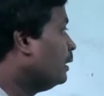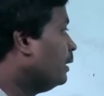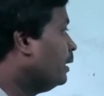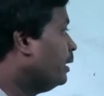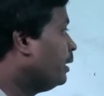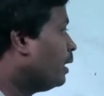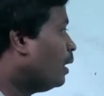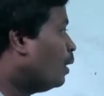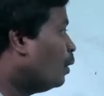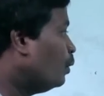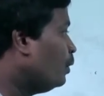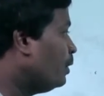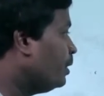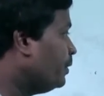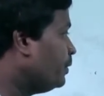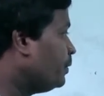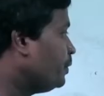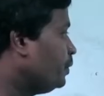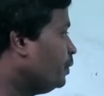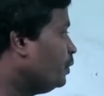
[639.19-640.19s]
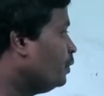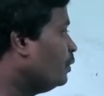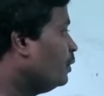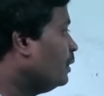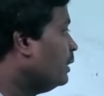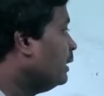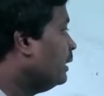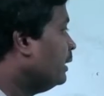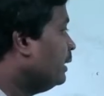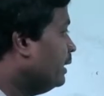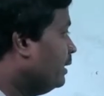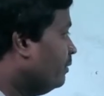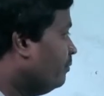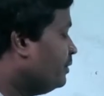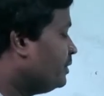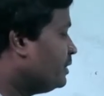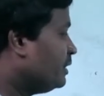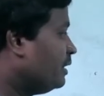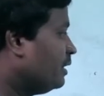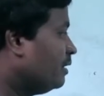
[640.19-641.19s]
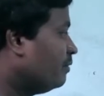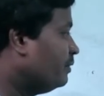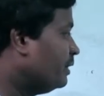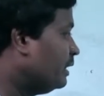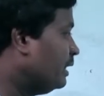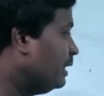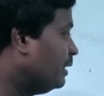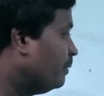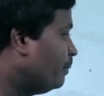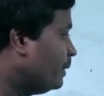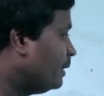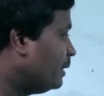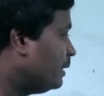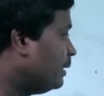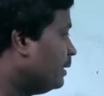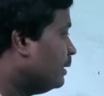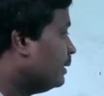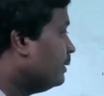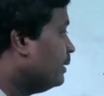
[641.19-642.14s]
ground tissue, division of the labor.